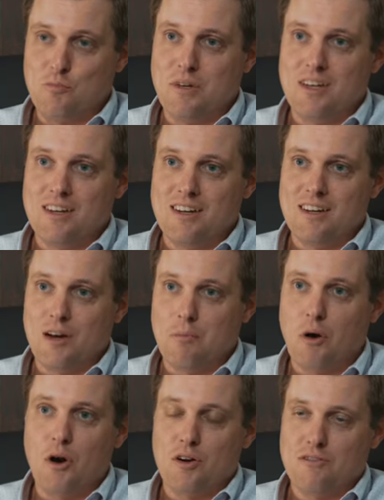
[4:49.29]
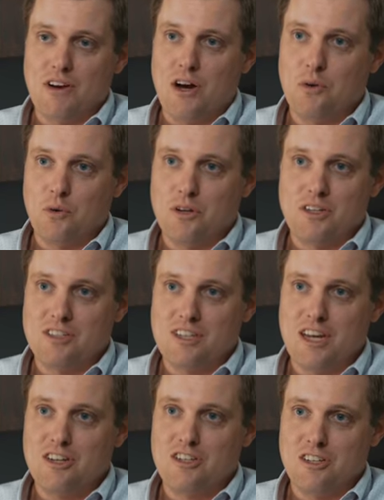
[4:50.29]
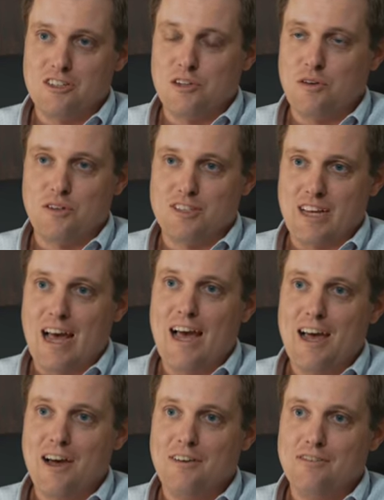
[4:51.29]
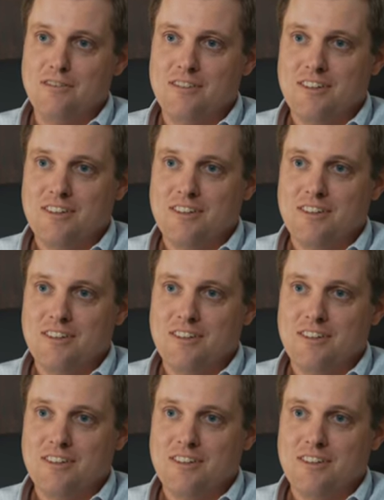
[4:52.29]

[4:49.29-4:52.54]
been a part of our organization as long as I have,